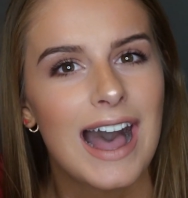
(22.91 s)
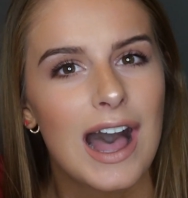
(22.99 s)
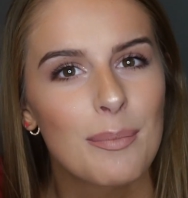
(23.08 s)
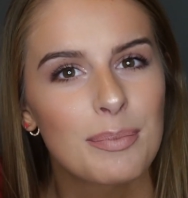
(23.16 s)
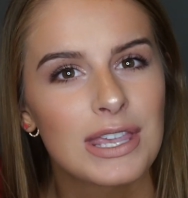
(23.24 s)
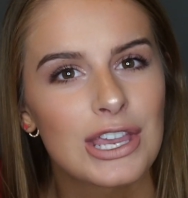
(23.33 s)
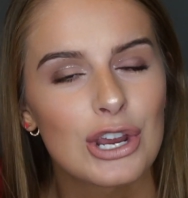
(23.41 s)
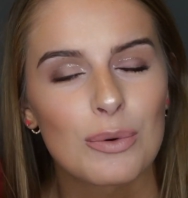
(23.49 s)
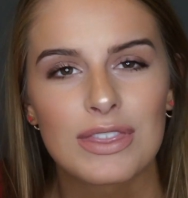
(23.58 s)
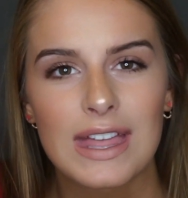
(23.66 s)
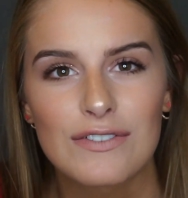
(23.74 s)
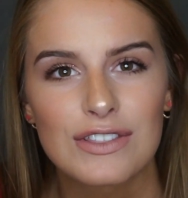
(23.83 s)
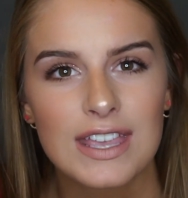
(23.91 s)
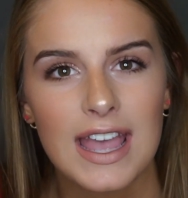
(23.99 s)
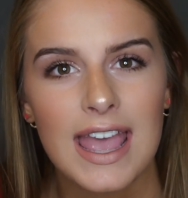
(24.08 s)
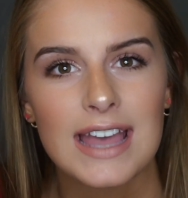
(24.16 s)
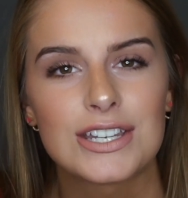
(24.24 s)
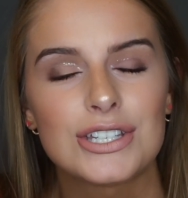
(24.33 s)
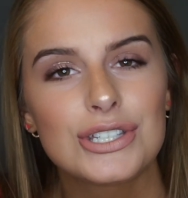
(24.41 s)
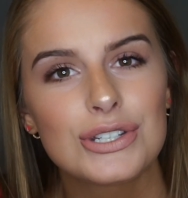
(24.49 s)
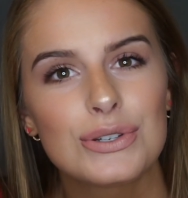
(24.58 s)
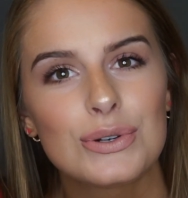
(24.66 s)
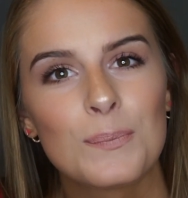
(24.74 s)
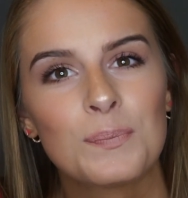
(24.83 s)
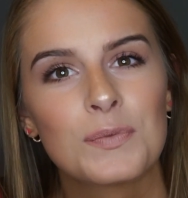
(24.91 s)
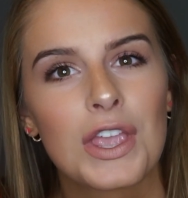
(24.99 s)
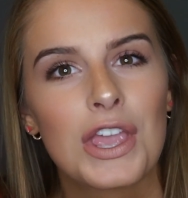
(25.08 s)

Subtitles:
up here with everything I had to do.